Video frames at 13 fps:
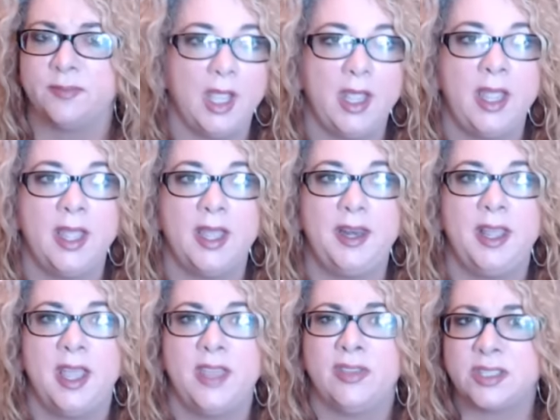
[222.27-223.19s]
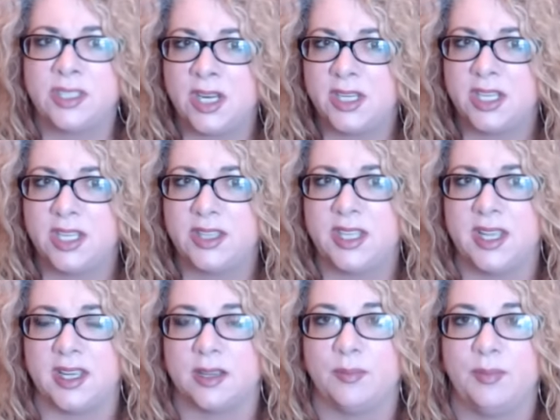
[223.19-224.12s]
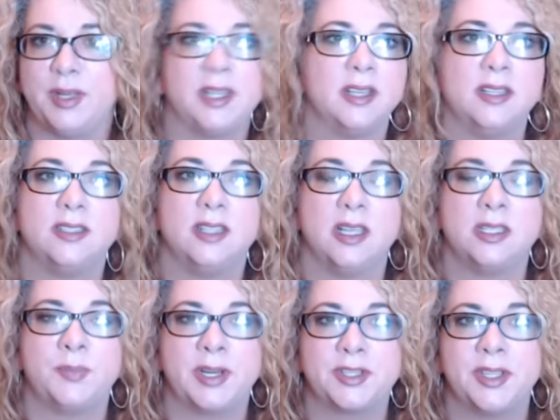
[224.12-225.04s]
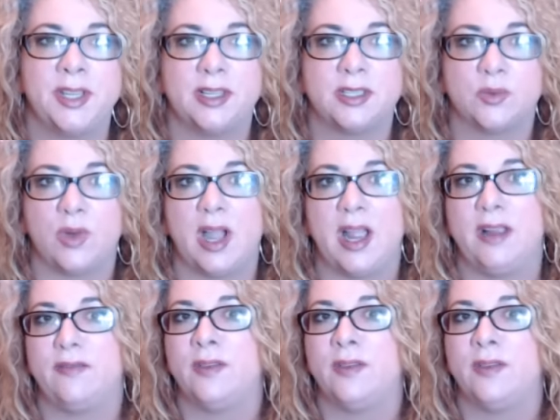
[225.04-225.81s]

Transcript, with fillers: And that's not a good thing because, especially as a wife,